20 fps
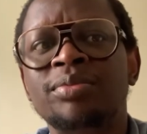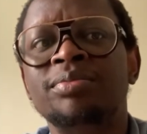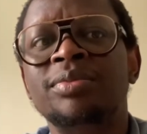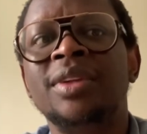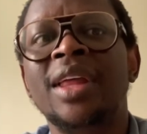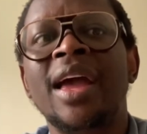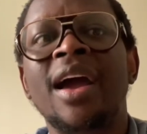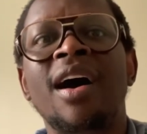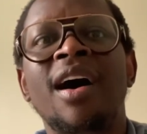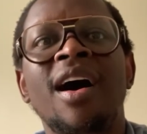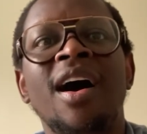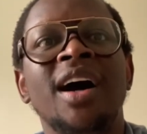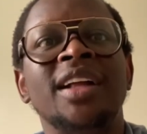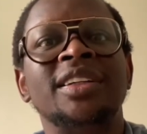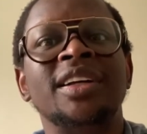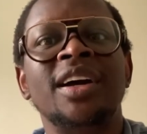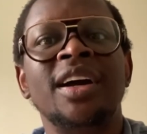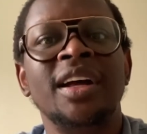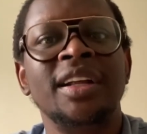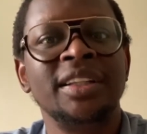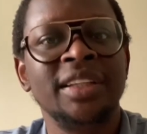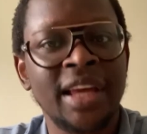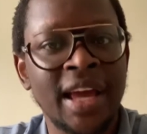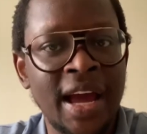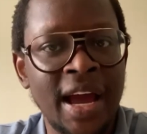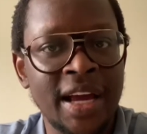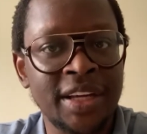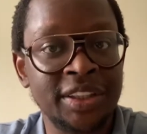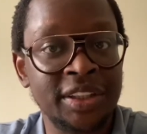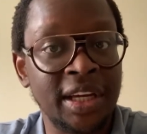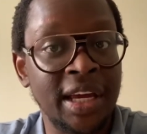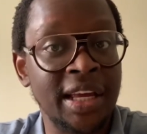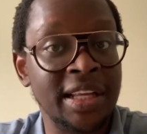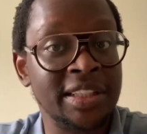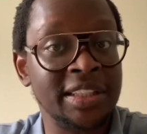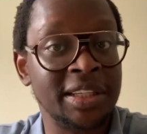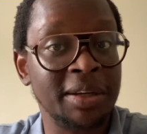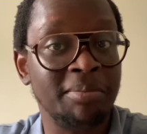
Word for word: their hard-earned cash into